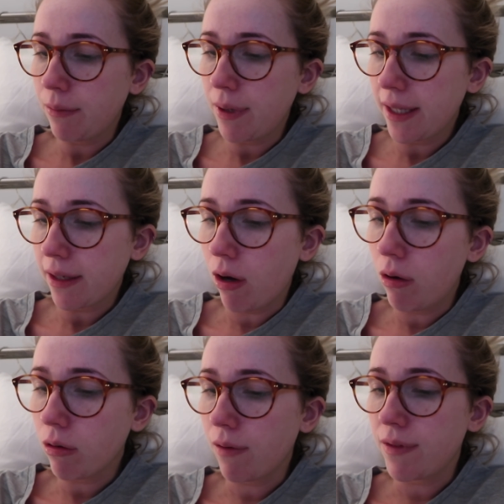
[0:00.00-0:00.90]
We had like a
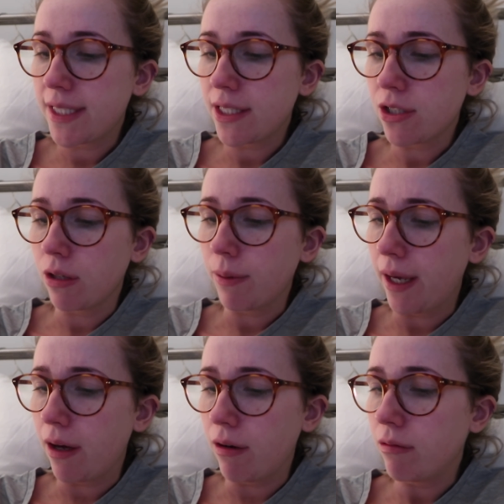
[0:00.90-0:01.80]
whole conversation on the
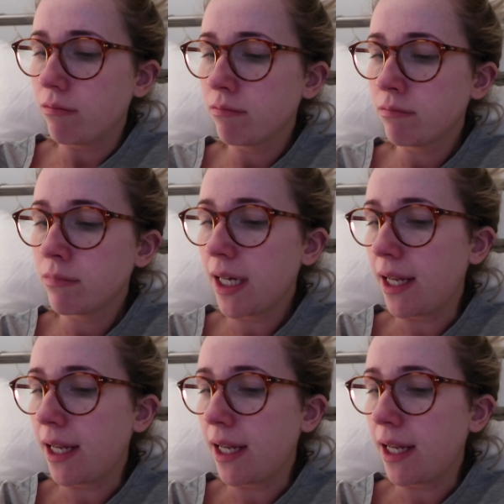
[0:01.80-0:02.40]
way home,